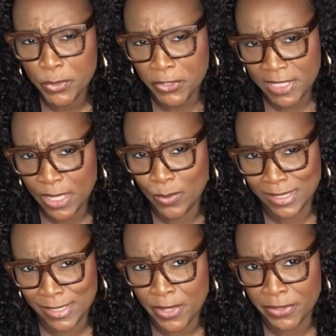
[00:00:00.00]
your liquid is
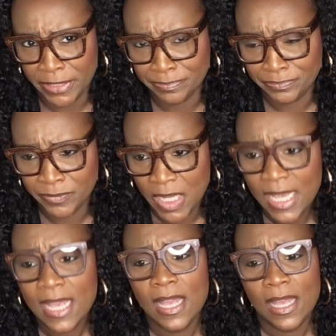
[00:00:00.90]
dirty.
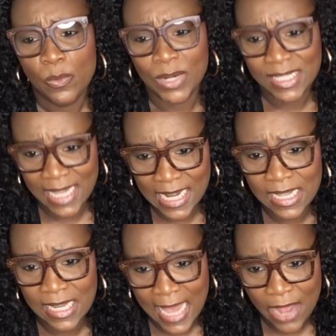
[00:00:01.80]
When it's getting
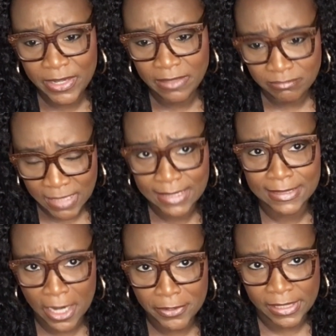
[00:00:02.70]
cloudy, it's
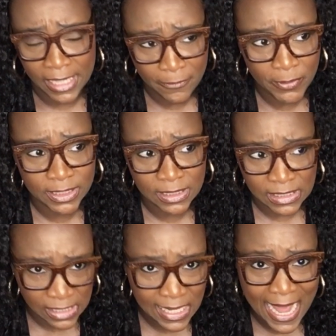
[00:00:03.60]
dirty. If it's
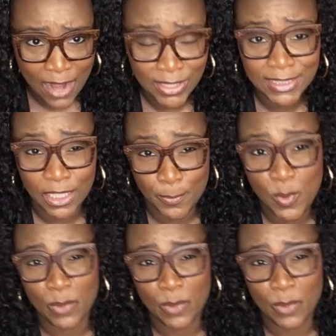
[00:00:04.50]
cloudy to the point